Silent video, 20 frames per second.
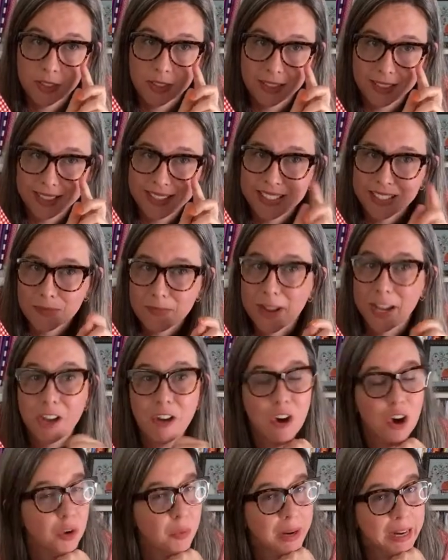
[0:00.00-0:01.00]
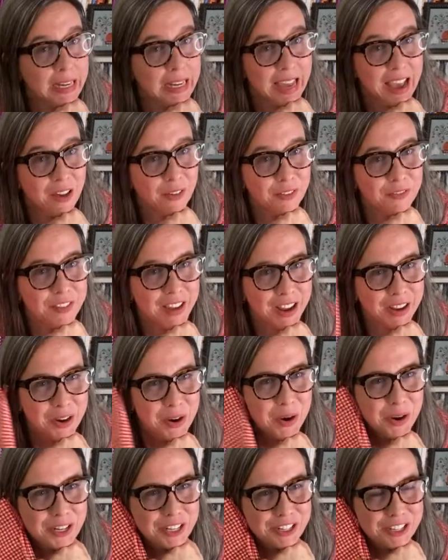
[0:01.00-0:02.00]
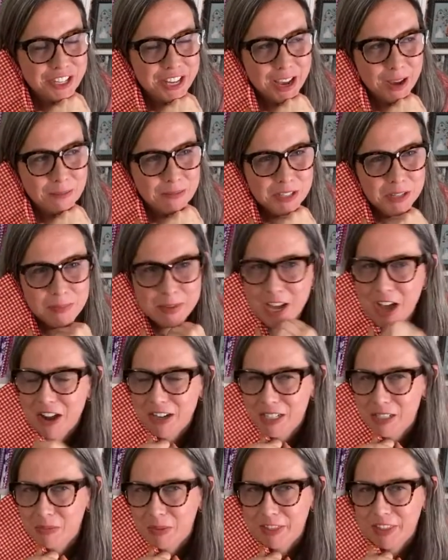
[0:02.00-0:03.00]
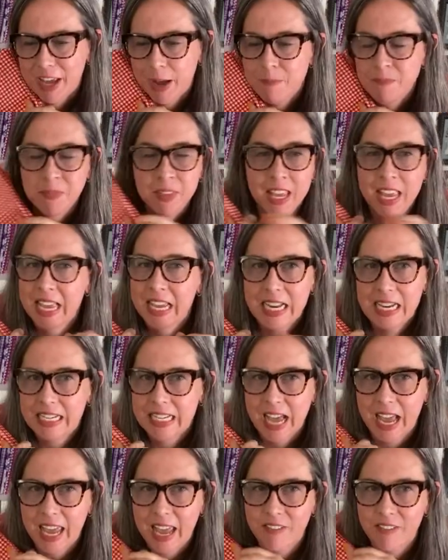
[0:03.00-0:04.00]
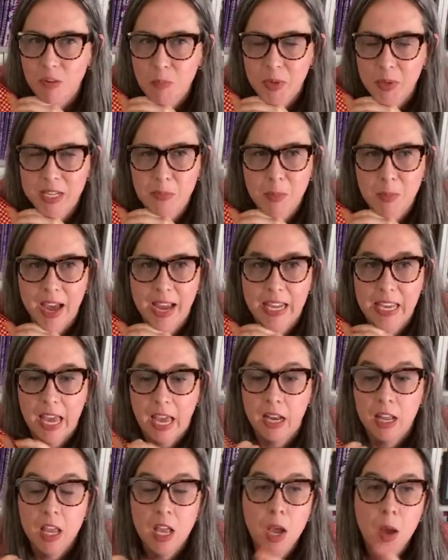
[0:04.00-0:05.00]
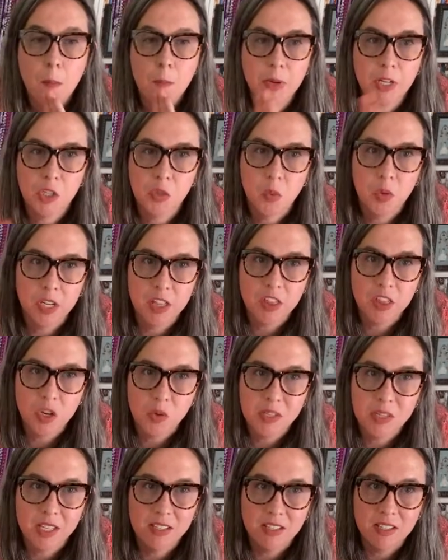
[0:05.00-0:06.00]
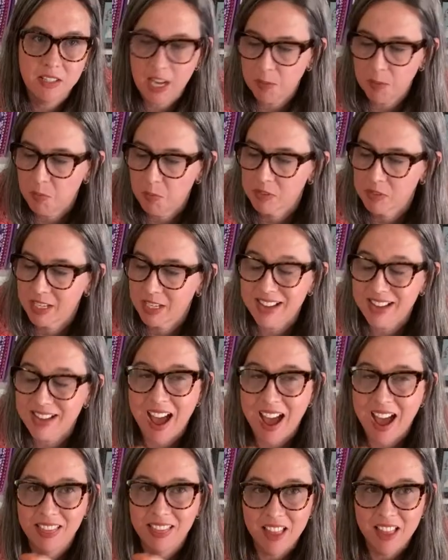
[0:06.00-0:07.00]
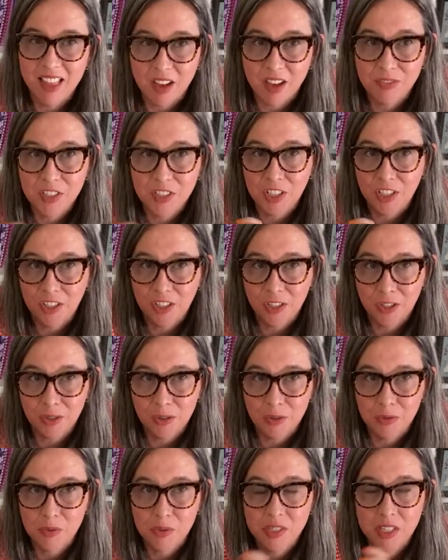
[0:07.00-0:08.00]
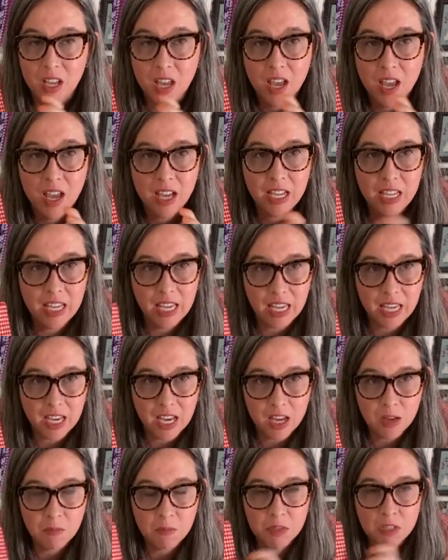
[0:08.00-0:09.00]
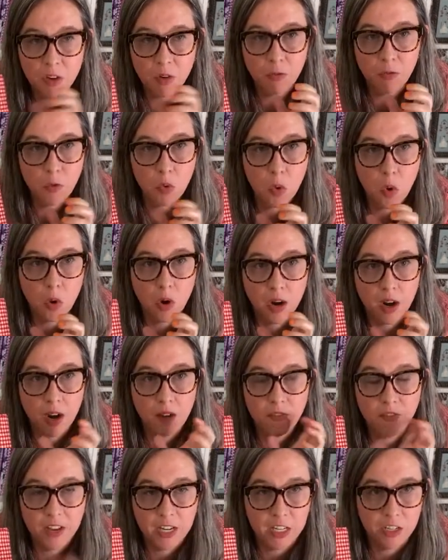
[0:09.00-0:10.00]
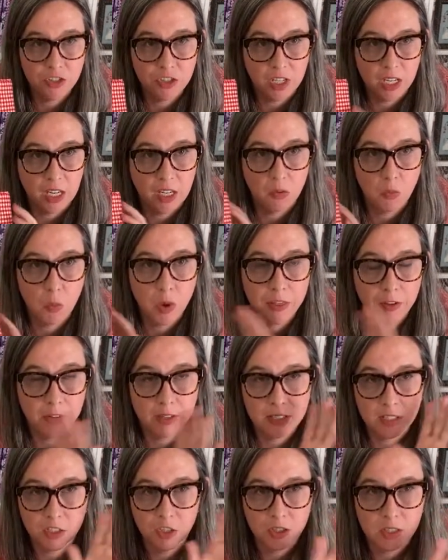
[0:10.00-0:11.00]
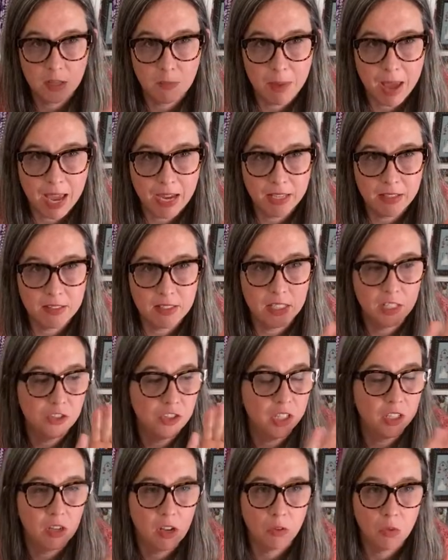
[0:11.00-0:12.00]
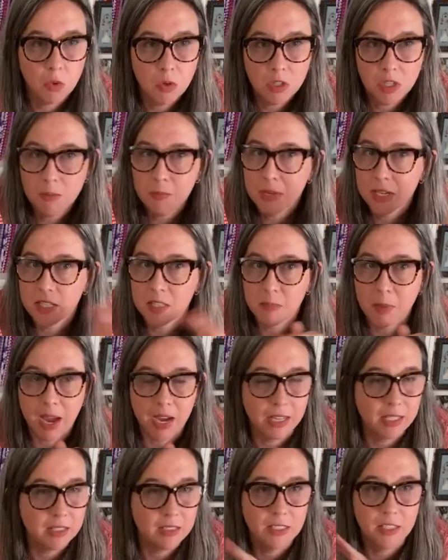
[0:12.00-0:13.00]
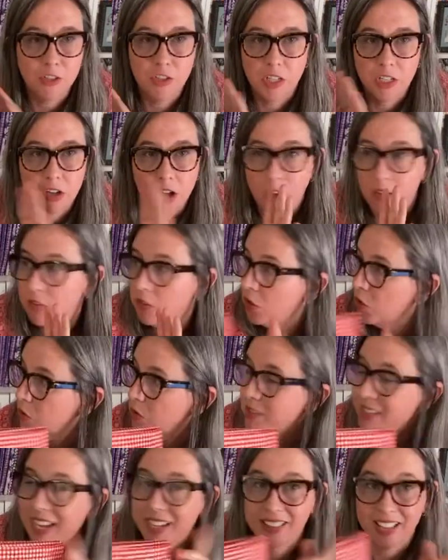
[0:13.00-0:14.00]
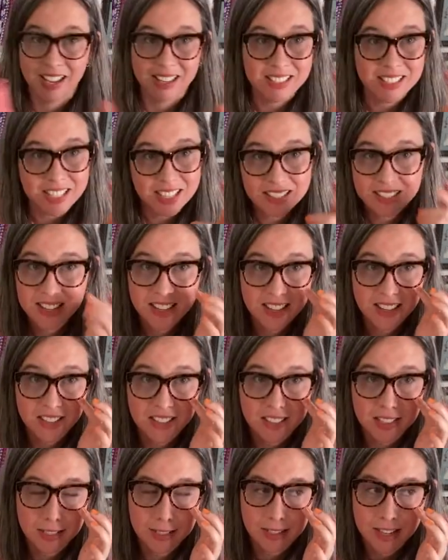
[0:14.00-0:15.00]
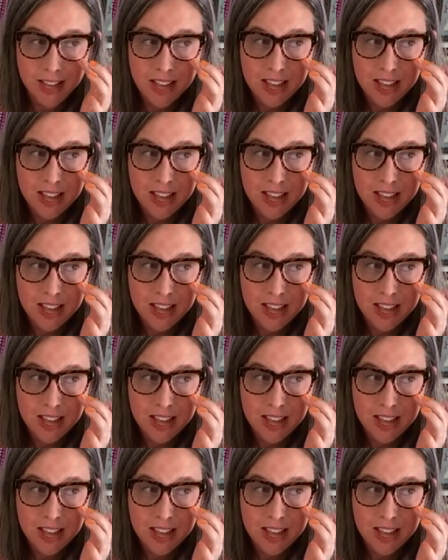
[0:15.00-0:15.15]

it's in my cart right now at Fat Quarter Shop, to be honest with you. I haven't pressed buy yet, but it's one of those staples because I love to use ginghams for finishing, whether it's just the back of stitching on ornaments, back of stitching on those like that Santa I did